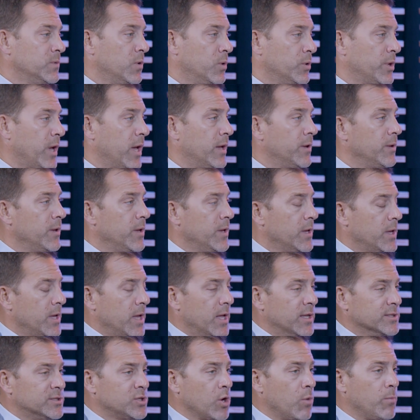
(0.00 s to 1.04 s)
Okay,
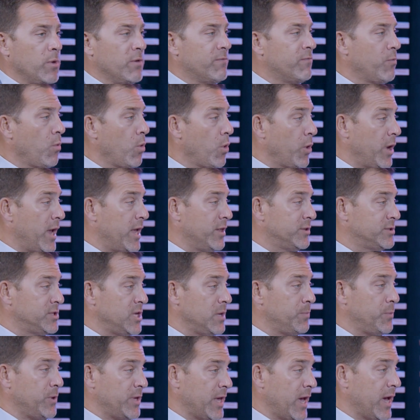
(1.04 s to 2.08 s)
and so before a
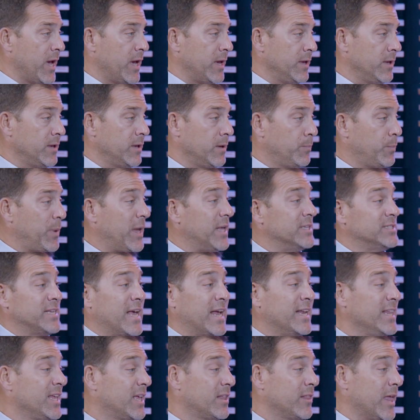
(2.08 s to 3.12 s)
TPA pays
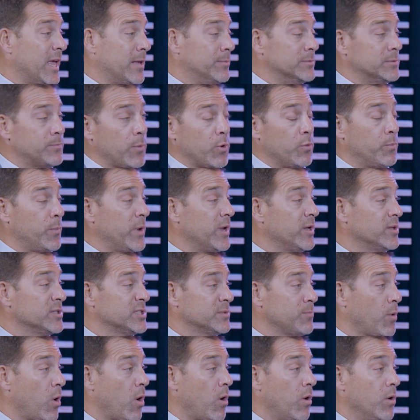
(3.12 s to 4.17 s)
any claims, both big
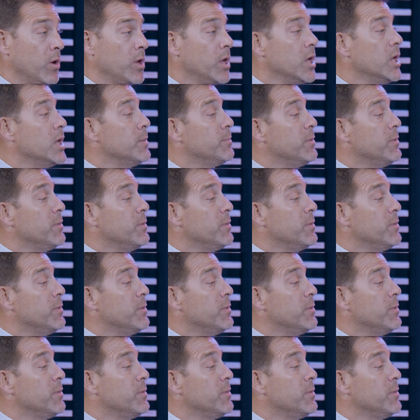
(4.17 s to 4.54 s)
and small,